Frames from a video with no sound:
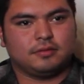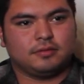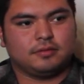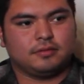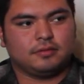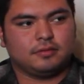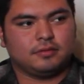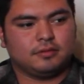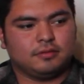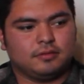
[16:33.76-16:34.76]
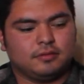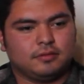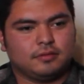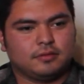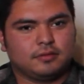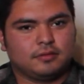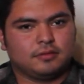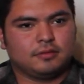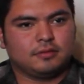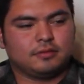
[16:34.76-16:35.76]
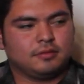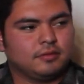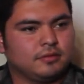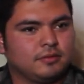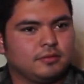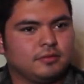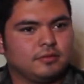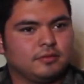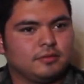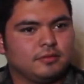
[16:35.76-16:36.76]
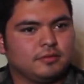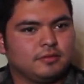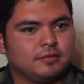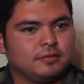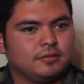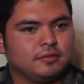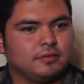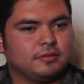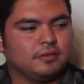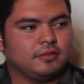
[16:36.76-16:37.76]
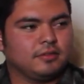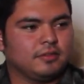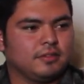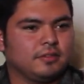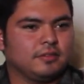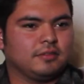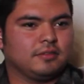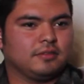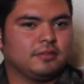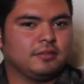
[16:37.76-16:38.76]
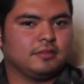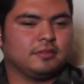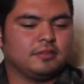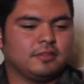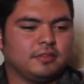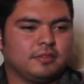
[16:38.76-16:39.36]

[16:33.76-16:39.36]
This person isn't speaking.